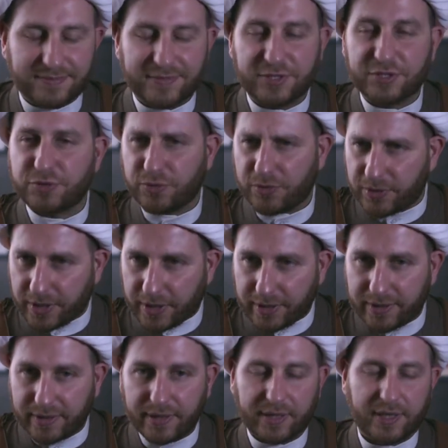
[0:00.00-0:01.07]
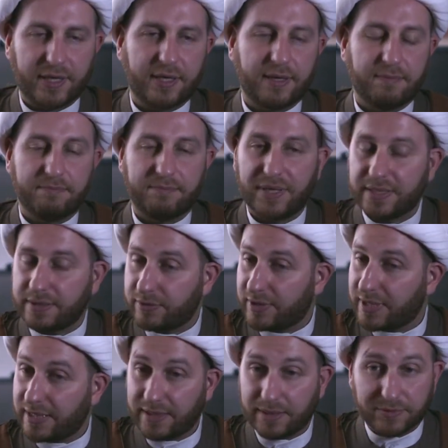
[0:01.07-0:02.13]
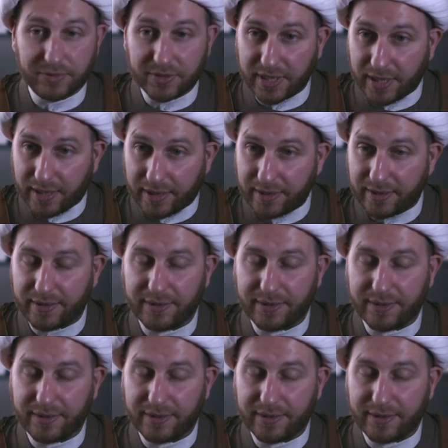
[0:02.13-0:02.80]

destroyed. Okay, but look at them today.